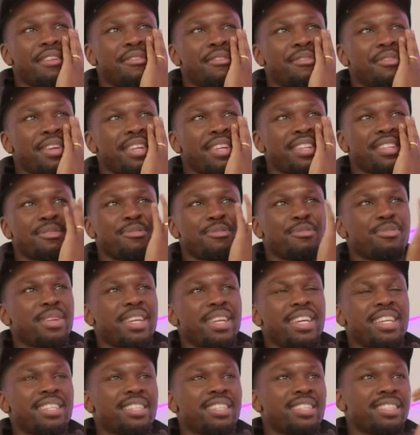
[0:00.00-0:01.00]
I think the
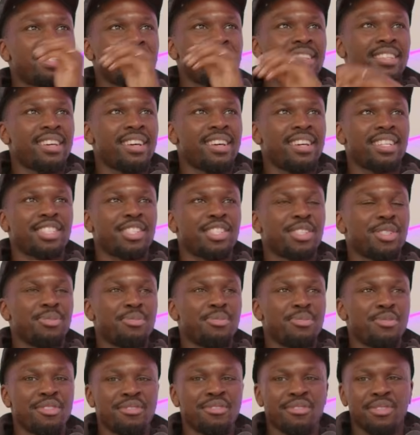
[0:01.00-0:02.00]
lady said that she's
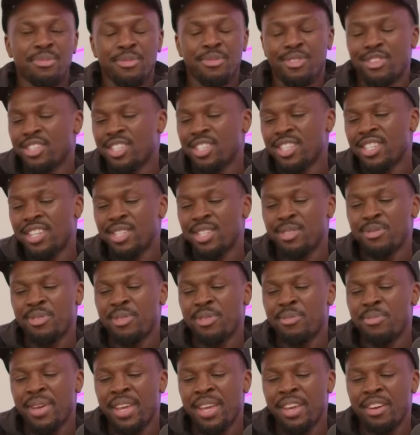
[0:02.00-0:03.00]
moving because she doesn't
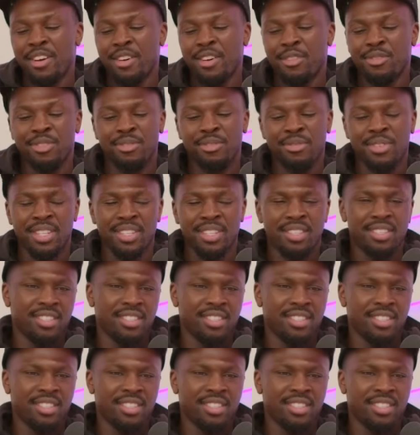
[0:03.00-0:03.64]
want to pay half the rent.